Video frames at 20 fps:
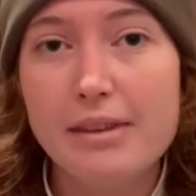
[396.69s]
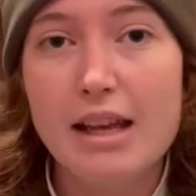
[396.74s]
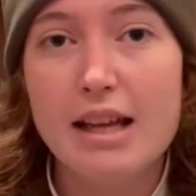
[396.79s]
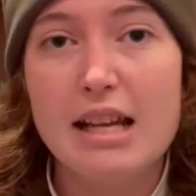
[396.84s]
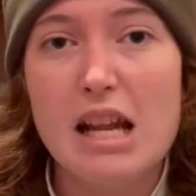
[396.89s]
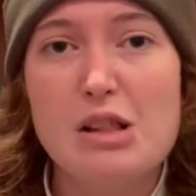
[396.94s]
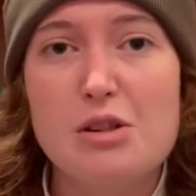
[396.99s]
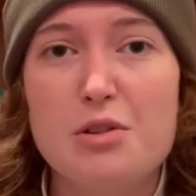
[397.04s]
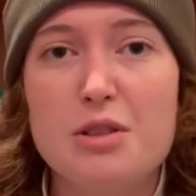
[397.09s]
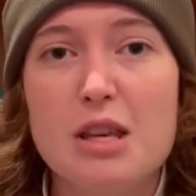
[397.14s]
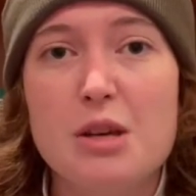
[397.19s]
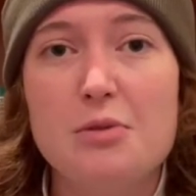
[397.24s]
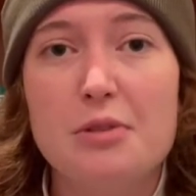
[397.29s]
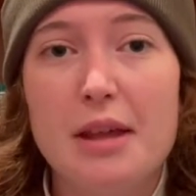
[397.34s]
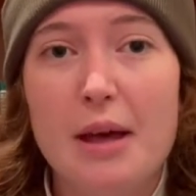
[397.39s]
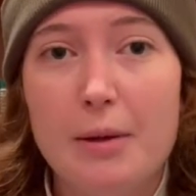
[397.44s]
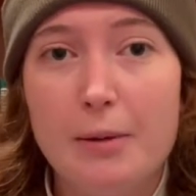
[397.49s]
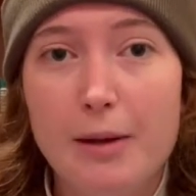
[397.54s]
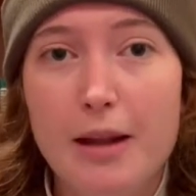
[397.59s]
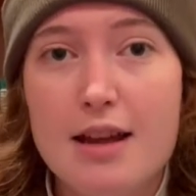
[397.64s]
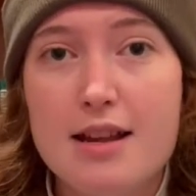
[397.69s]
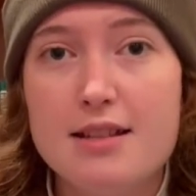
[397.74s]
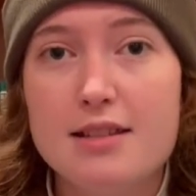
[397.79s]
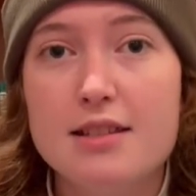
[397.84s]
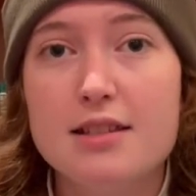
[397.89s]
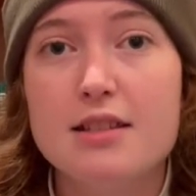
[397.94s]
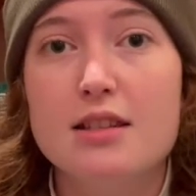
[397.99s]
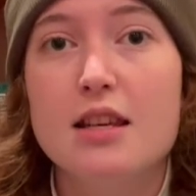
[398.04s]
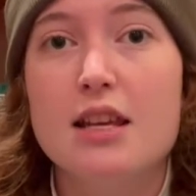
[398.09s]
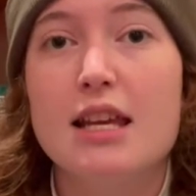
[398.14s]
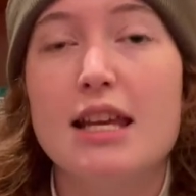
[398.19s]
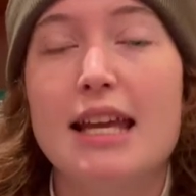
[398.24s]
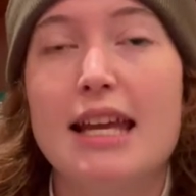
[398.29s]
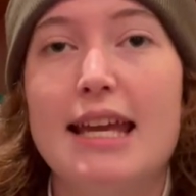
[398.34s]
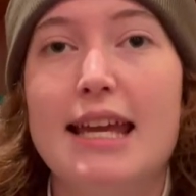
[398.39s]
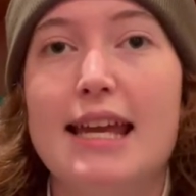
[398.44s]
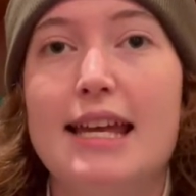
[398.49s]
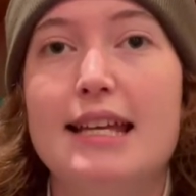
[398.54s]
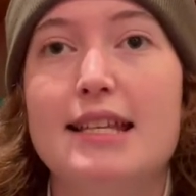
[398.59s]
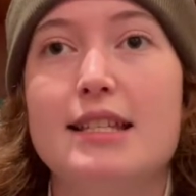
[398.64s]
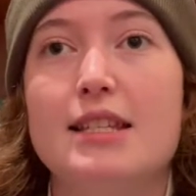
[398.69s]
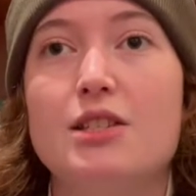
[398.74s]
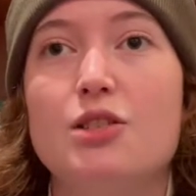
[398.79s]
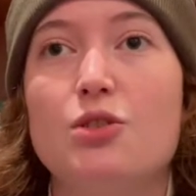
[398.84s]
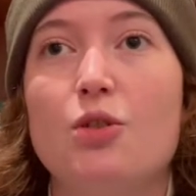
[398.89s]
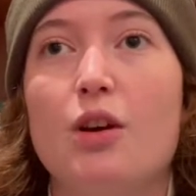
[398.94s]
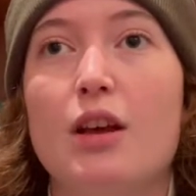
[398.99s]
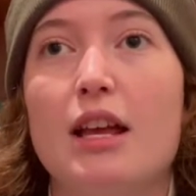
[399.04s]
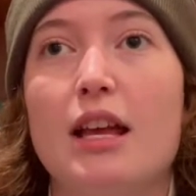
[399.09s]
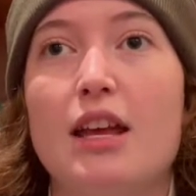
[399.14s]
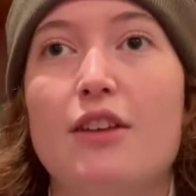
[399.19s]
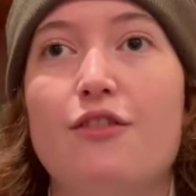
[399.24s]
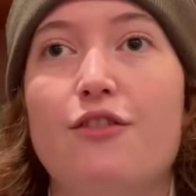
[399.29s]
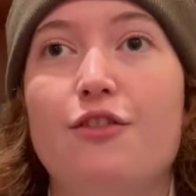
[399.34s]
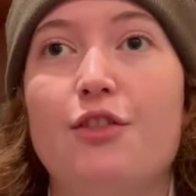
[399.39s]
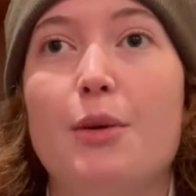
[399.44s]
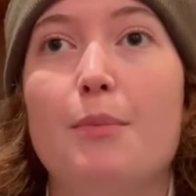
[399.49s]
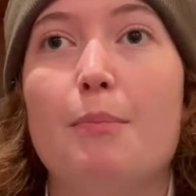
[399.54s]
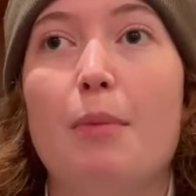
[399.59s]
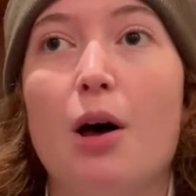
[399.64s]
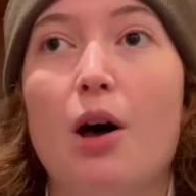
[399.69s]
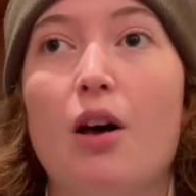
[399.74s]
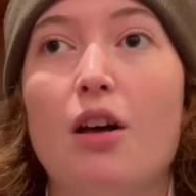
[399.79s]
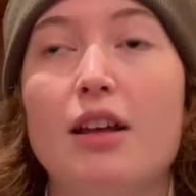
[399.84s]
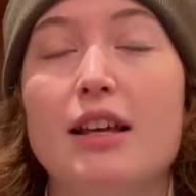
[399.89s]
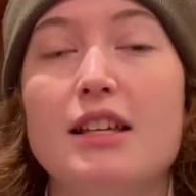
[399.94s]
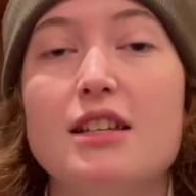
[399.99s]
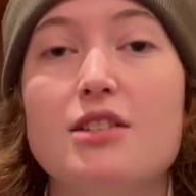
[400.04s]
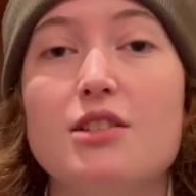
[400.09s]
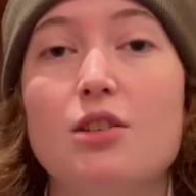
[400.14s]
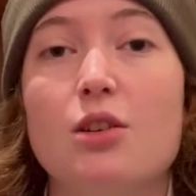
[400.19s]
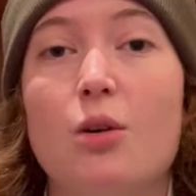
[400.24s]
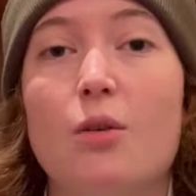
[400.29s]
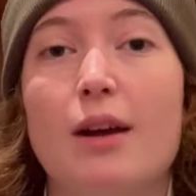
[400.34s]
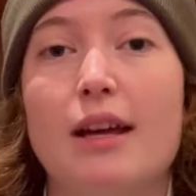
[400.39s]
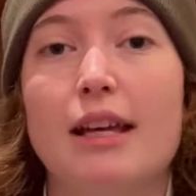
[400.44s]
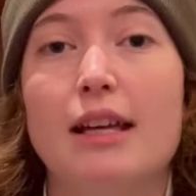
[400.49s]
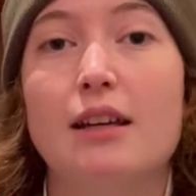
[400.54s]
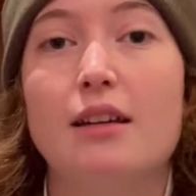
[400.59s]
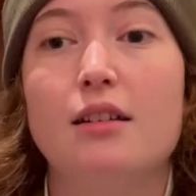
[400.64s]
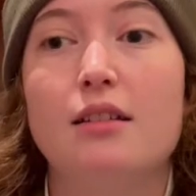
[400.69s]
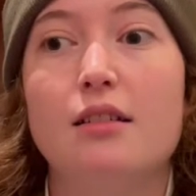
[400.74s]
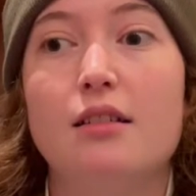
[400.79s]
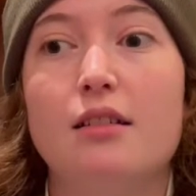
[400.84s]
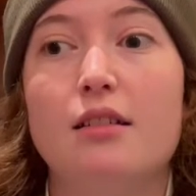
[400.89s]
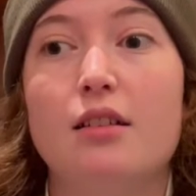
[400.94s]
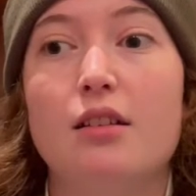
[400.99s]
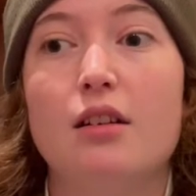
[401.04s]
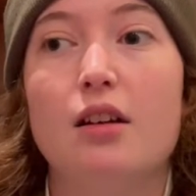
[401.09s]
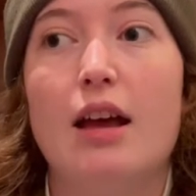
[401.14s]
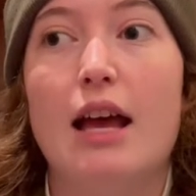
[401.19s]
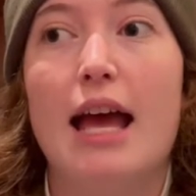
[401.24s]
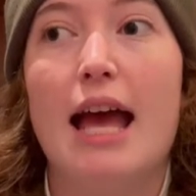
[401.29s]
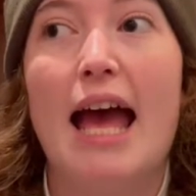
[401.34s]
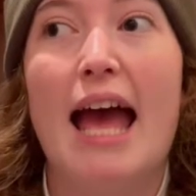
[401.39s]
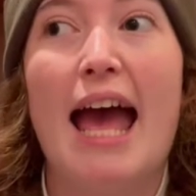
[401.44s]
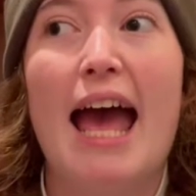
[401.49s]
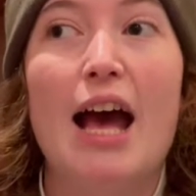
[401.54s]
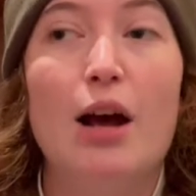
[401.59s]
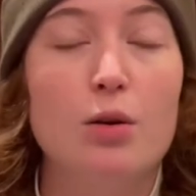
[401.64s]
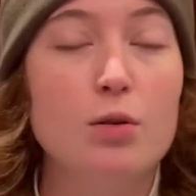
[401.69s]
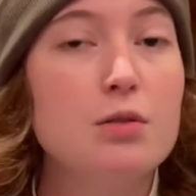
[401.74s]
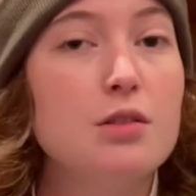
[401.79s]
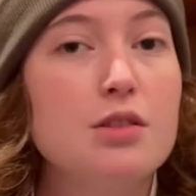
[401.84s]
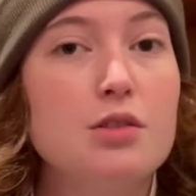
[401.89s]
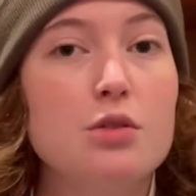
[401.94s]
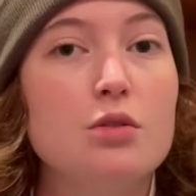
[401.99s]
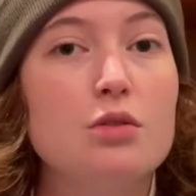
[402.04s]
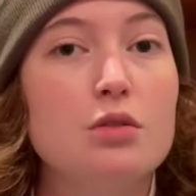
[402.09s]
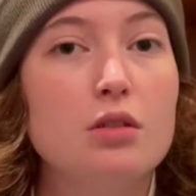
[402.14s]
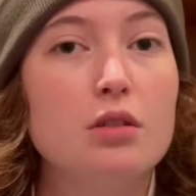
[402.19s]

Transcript: Another thing with outlines is if the ball is going out,